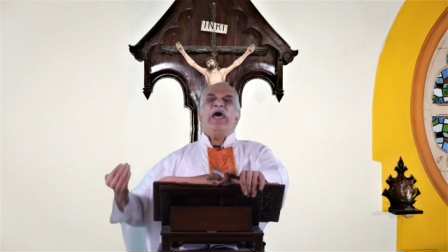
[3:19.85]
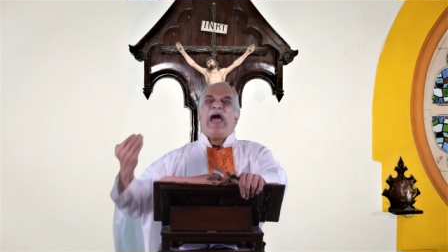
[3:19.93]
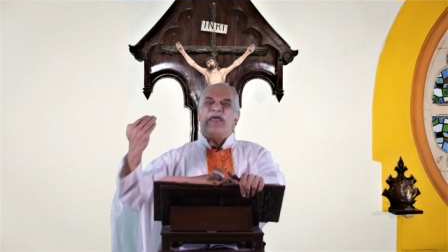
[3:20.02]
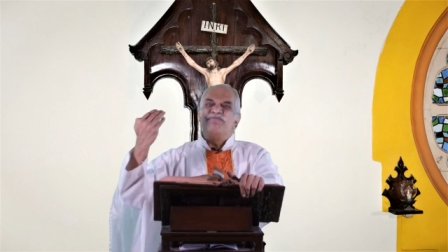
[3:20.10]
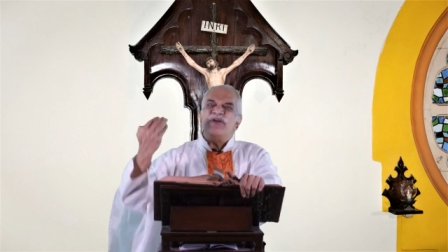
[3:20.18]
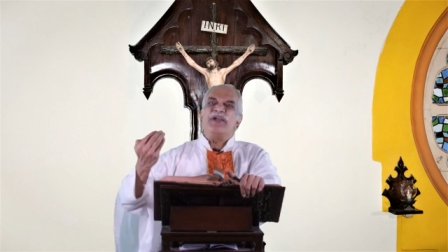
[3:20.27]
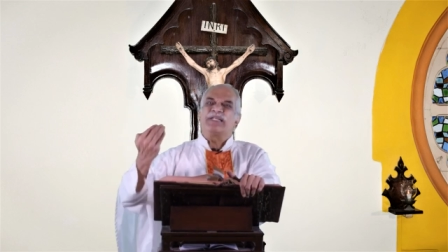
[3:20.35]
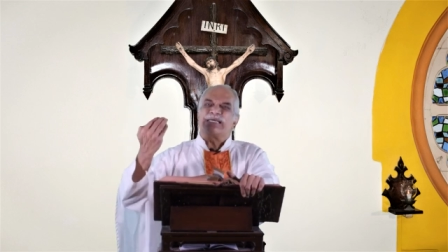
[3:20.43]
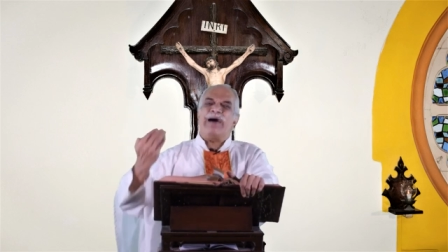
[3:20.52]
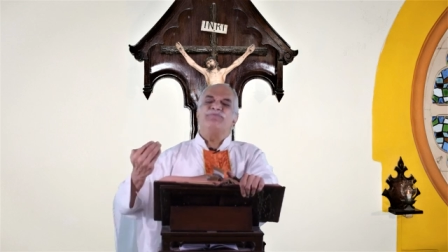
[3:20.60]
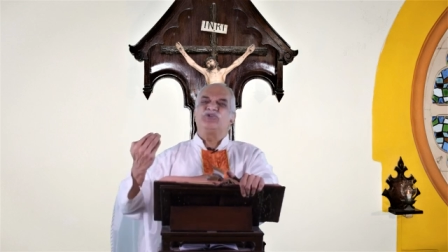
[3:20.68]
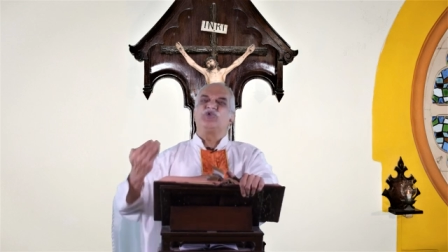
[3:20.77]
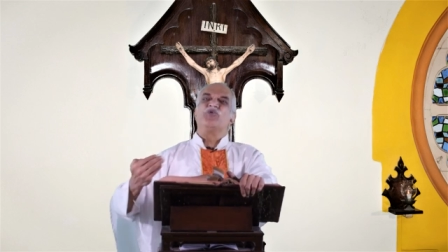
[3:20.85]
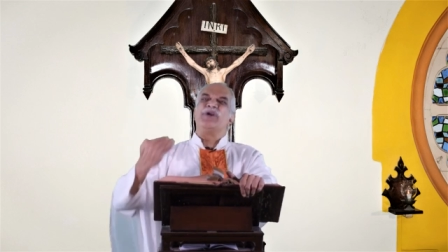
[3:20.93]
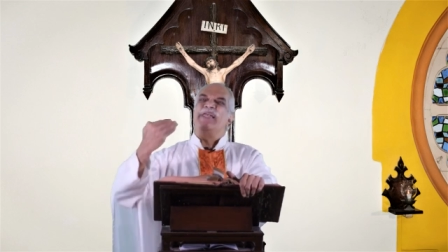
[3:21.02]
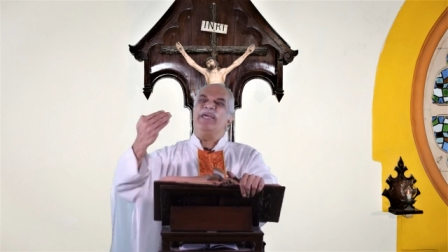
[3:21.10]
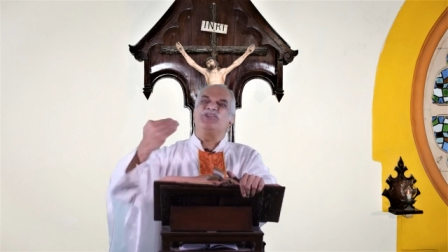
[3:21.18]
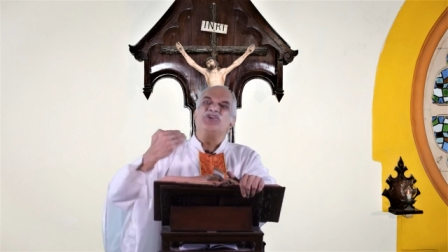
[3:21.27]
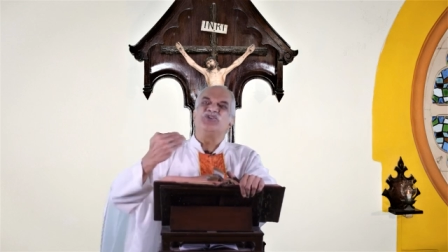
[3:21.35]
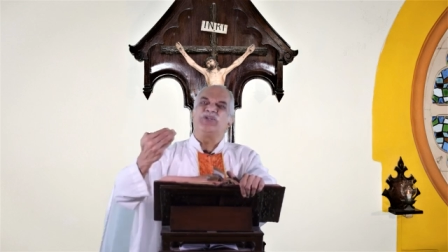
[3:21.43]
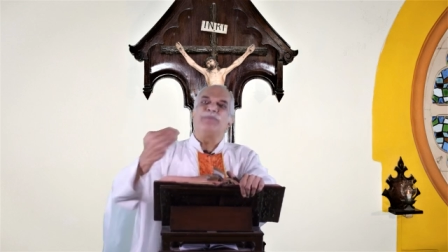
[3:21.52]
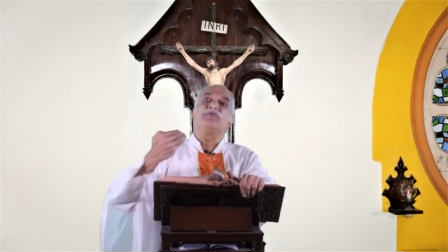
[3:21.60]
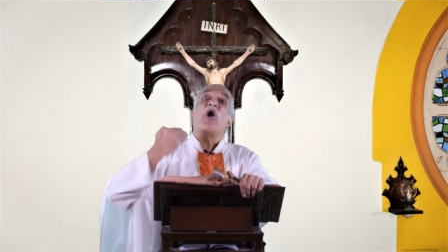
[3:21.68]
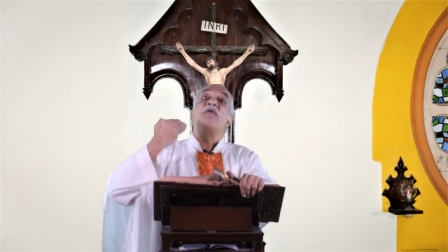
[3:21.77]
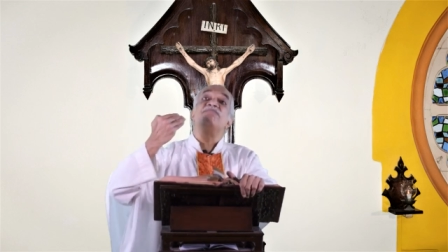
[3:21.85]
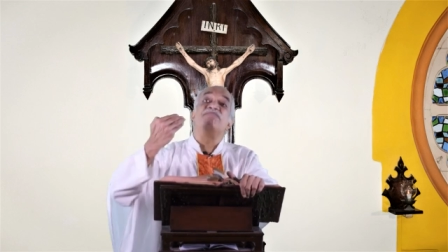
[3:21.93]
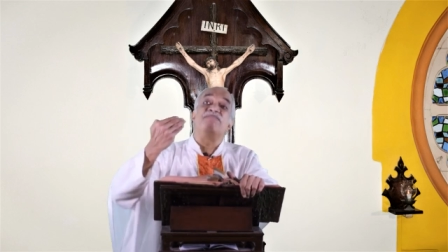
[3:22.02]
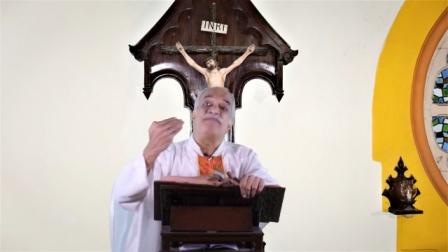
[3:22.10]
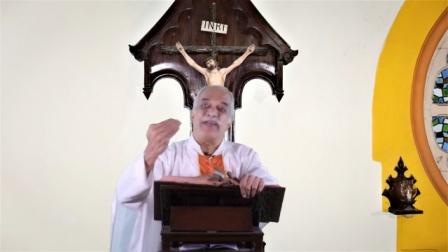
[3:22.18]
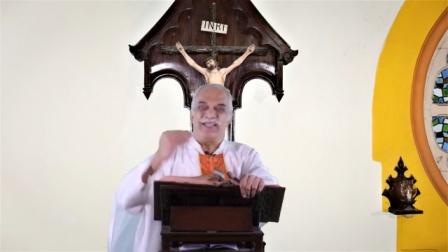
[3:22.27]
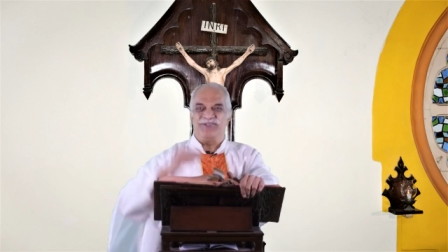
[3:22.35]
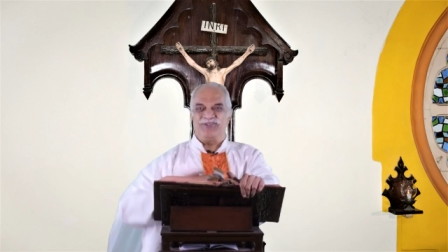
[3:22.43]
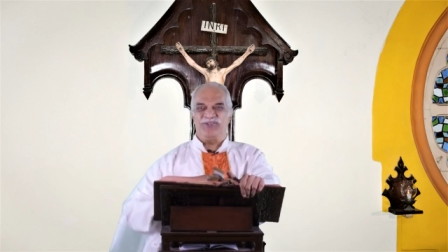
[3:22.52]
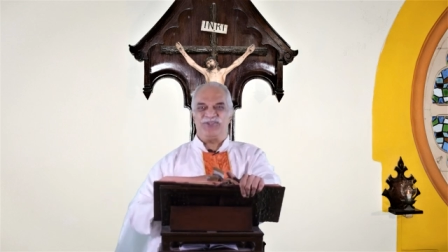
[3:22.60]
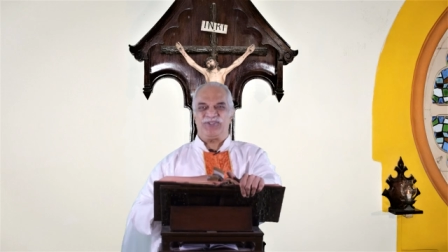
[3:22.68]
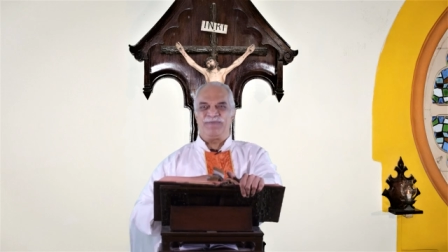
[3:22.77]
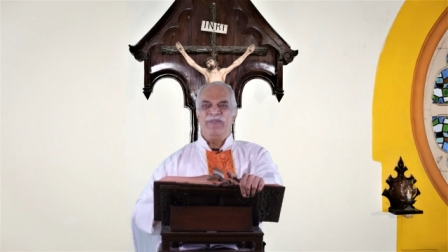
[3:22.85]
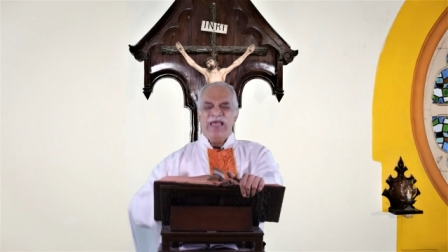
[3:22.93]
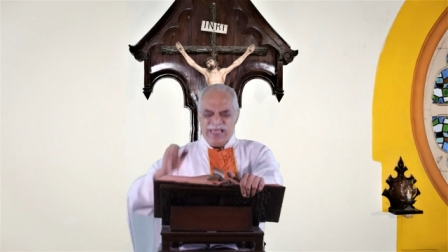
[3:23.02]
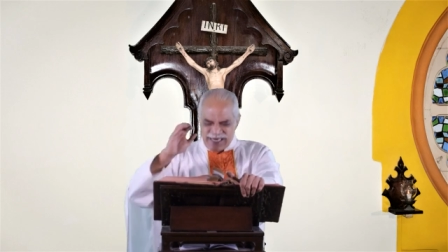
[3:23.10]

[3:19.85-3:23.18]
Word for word: and when it comes to relationships of friends.